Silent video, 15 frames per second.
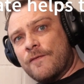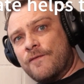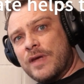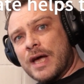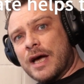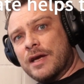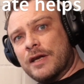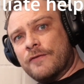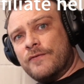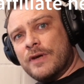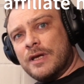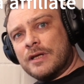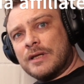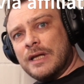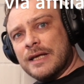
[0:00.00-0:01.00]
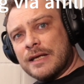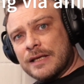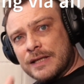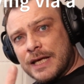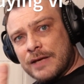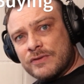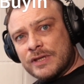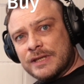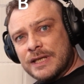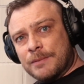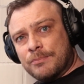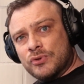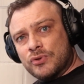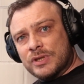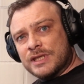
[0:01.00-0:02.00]
via an affiliate link. It gives a
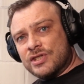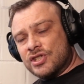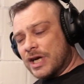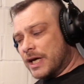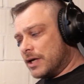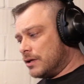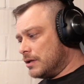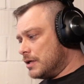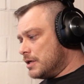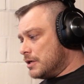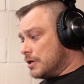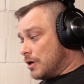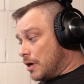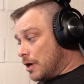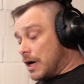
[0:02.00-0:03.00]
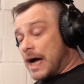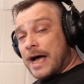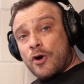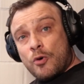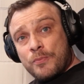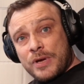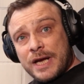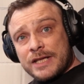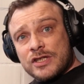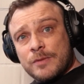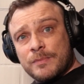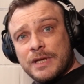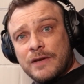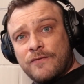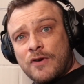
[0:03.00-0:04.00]
tip to this channel. I hope you had
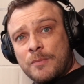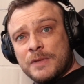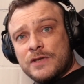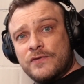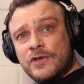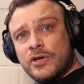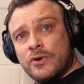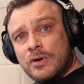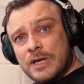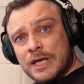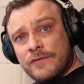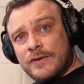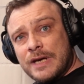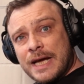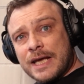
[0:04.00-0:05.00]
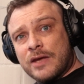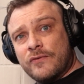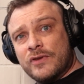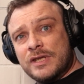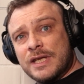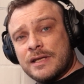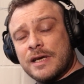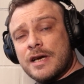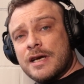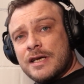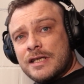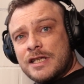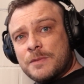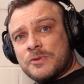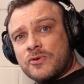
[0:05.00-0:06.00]
something from this video. Leave a like if you did.
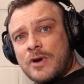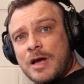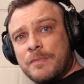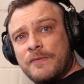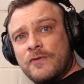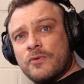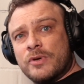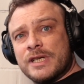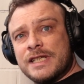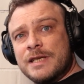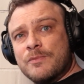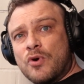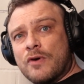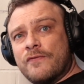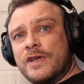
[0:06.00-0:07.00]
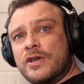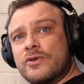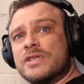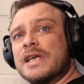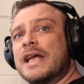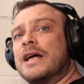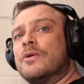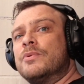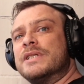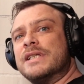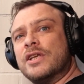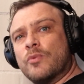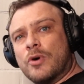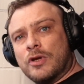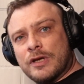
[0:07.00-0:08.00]
Subscribe if you want to see more videos, and I will
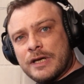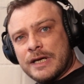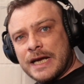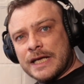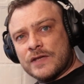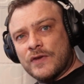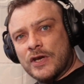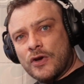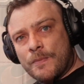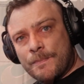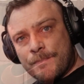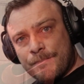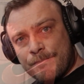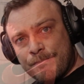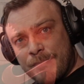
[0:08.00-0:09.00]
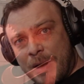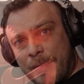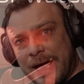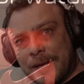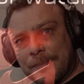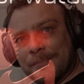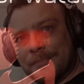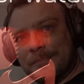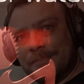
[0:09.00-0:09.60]
see you all next video. Bye bye.